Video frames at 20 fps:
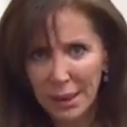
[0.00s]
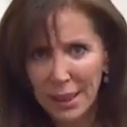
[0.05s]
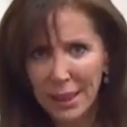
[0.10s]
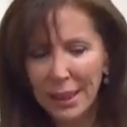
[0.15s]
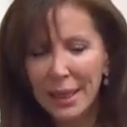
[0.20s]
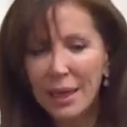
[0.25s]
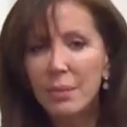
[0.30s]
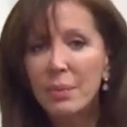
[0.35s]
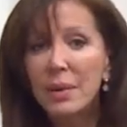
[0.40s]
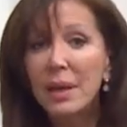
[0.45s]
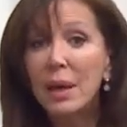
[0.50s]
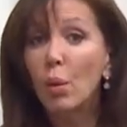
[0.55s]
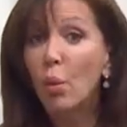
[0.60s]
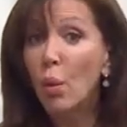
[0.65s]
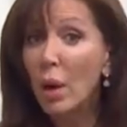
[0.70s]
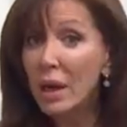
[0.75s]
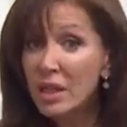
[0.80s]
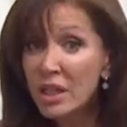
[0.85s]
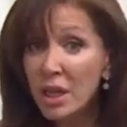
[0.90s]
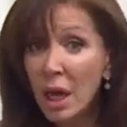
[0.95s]
It can be a
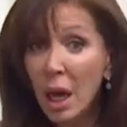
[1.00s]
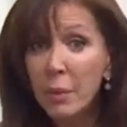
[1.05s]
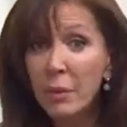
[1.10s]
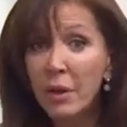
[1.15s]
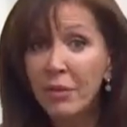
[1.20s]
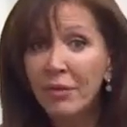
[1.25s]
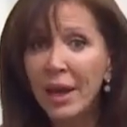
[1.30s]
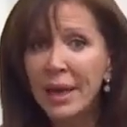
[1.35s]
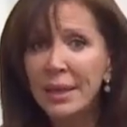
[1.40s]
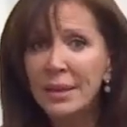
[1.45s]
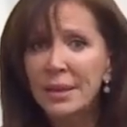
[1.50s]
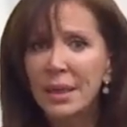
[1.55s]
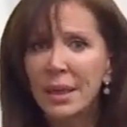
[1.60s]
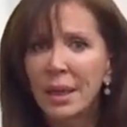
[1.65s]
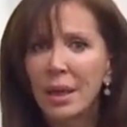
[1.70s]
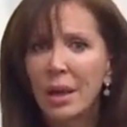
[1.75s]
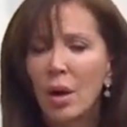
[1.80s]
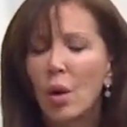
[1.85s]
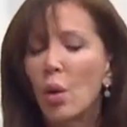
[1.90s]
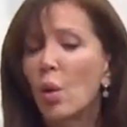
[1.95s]
one-time event
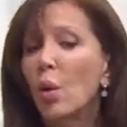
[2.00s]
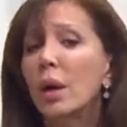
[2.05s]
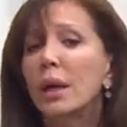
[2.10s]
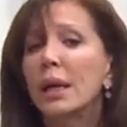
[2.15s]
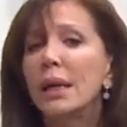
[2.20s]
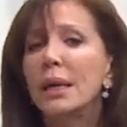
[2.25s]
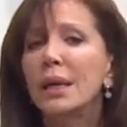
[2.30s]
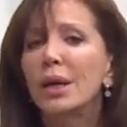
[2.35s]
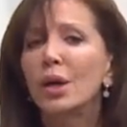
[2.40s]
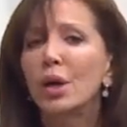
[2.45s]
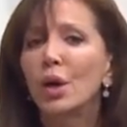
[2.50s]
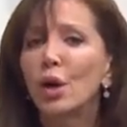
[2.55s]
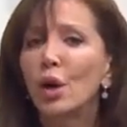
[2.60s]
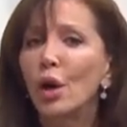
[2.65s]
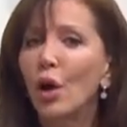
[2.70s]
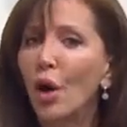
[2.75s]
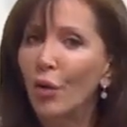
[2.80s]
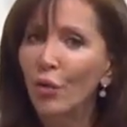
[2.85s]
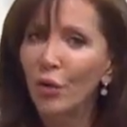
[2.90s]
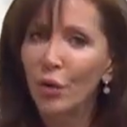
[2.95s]
or can
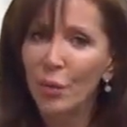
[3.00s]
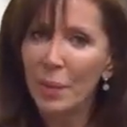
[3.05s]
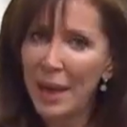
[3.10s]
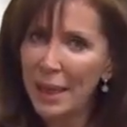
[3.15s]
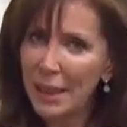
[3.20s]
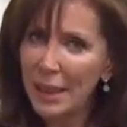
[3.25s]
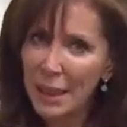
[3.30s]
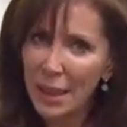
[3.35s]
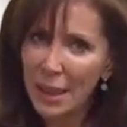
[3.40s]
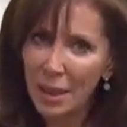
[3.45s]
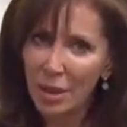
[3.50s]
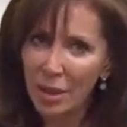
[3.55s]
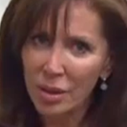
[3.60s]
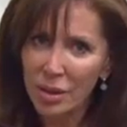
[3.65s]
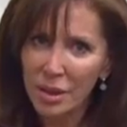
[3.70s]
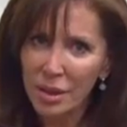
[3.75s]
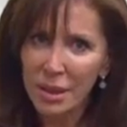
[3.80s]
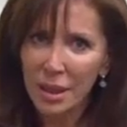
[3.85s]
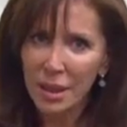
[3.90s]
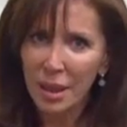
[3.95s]
occur over many
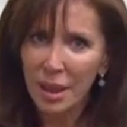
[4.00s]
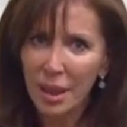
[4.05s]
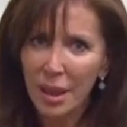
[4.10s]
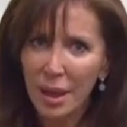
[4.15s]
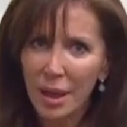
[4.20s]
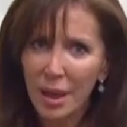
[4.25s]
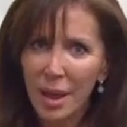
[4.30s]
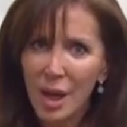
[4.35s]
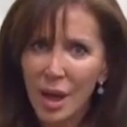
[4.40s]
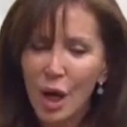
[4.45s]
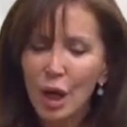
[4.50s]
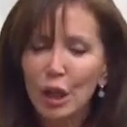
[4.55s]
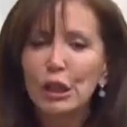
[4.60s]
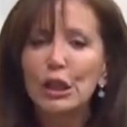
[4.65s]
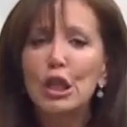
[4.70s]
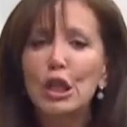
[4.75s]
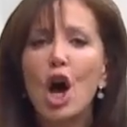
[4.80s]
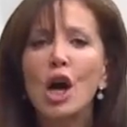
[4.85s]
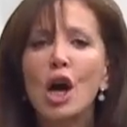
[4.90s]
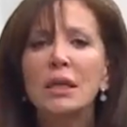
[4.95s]
years.
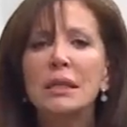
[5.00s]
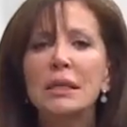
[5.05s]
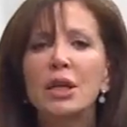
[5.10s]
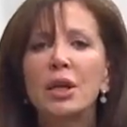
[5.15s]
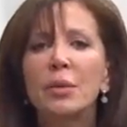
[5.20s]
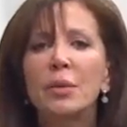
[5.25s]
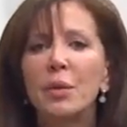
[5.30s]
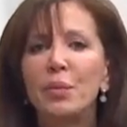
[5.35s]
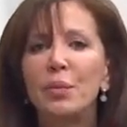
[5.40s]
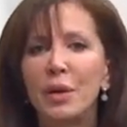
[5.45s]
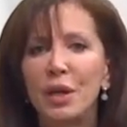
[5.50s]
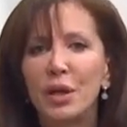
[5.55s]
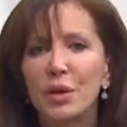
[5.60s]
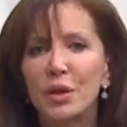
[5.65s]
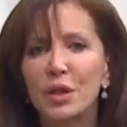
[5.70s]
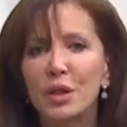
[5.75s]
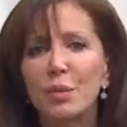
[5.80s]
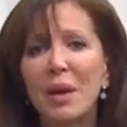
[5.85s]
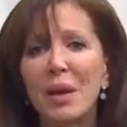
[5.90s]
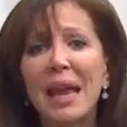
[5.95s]
Long-term
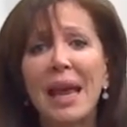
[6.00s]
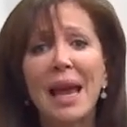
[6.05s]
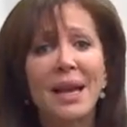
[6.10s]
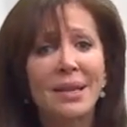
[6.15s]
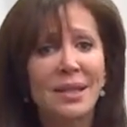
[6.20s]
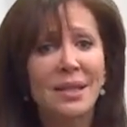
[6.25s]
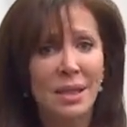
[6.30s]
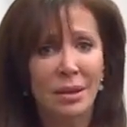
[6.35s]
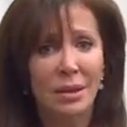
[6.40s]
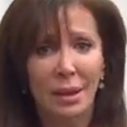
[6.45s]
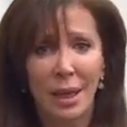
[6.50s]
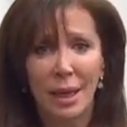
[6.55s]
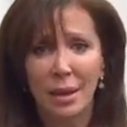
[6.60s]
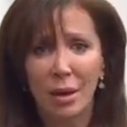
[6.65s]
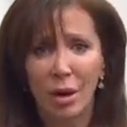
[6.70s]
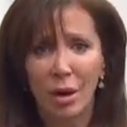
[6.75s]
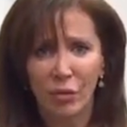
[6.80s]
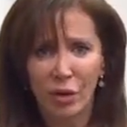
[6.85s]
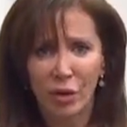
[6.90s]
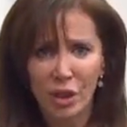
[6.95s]
abuse may escalate
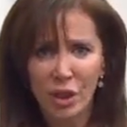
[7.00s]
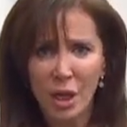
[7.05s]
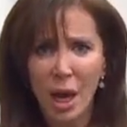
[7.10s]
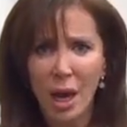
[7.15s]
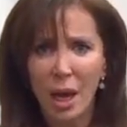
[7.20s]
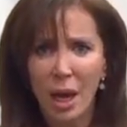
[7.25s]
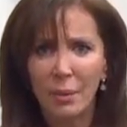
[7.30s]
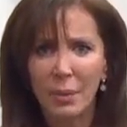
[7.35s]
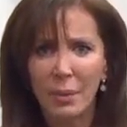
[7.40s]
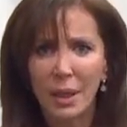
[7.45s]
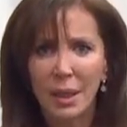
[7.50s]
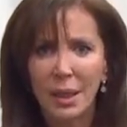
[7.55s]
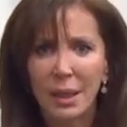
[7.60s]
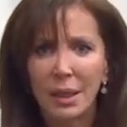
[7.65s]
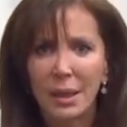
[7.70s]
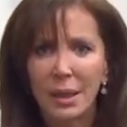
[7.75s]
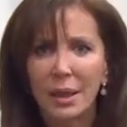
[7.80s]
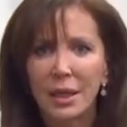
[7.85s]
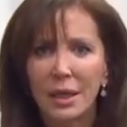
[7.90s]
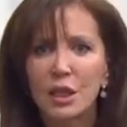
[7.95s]
over time,
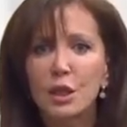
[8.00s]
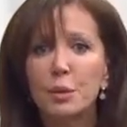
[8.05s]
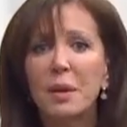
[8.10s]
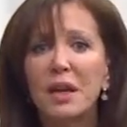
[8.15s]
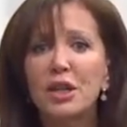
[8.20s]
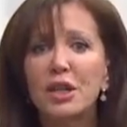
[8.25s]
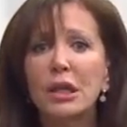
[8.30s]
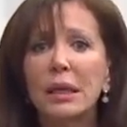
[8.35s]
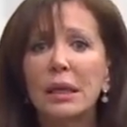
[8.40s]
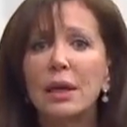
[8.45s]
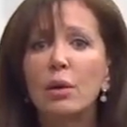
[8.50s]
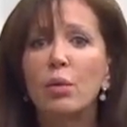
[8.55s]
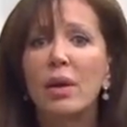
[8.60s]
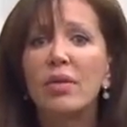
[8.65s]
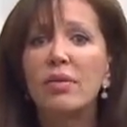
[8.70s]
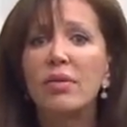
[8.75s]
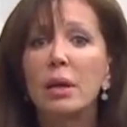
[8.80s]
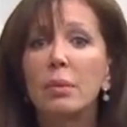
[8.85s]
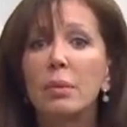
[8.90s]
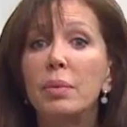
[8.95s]
especially
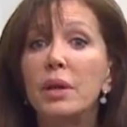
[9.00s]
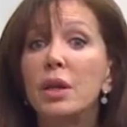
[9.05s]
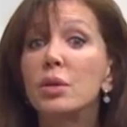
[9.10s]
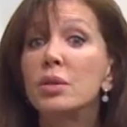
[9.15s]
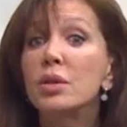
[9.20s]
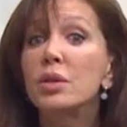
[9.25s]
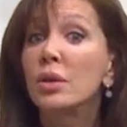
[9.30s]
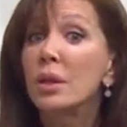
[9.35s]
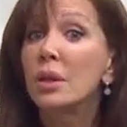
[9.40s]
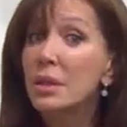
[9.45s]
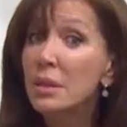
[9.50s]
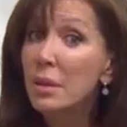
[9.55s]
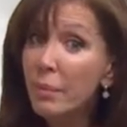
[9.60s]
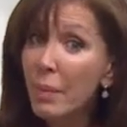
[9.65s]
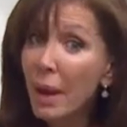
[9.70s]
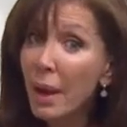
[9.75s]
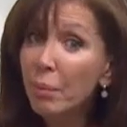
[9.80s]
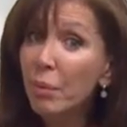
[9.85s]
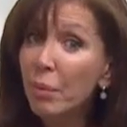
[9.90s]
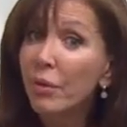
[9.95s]
when the abuser is a
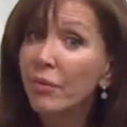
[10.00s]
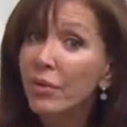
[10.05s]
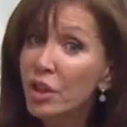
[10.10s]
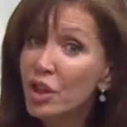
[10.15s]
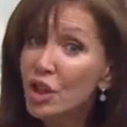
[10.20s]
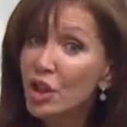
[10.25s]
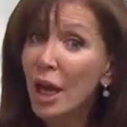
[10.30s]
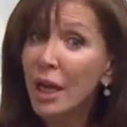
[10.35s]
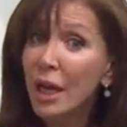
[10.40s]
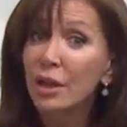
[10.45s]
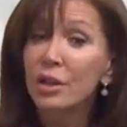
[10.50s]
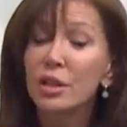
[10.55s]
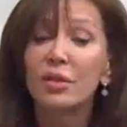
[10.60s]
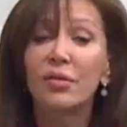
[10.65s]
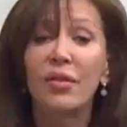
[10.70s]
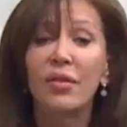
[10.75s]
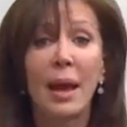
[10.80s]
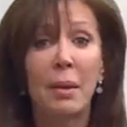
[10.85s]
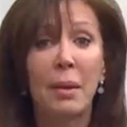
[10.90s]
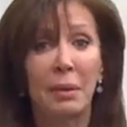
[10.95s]
member of the child's
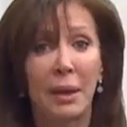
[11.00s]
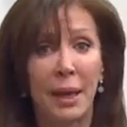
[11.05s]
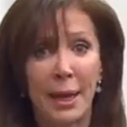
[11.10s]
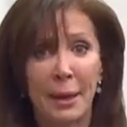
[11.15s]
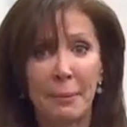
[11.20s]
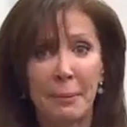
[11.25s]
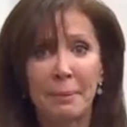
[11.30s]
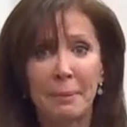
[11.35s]
family.